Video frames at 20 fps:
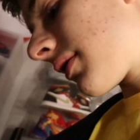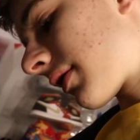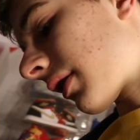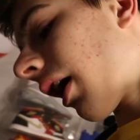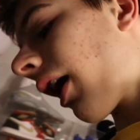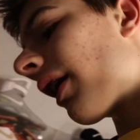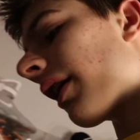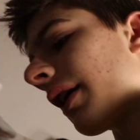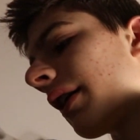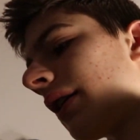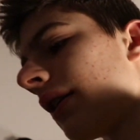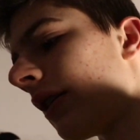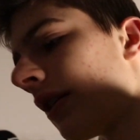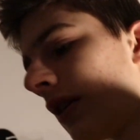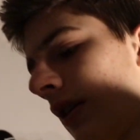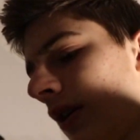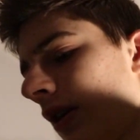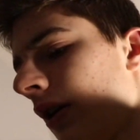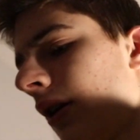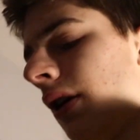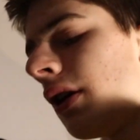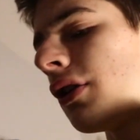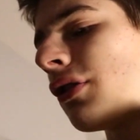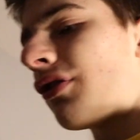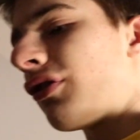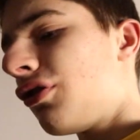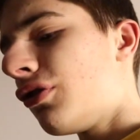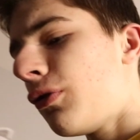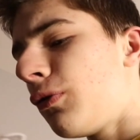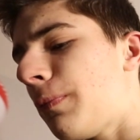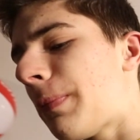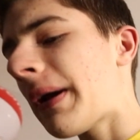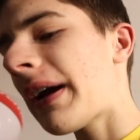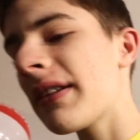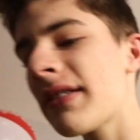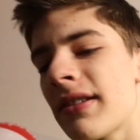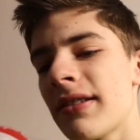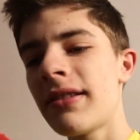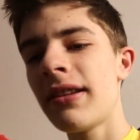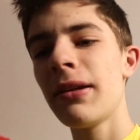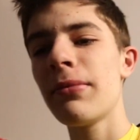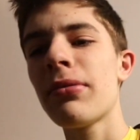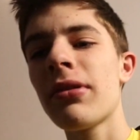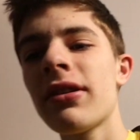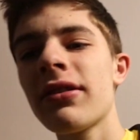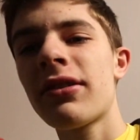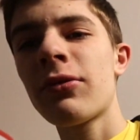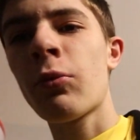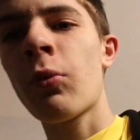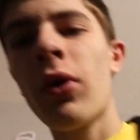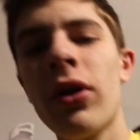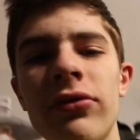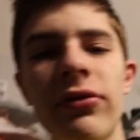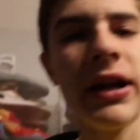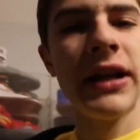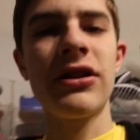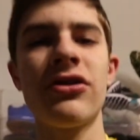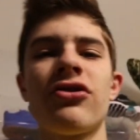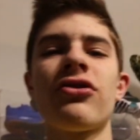got two pairs of zebras and one red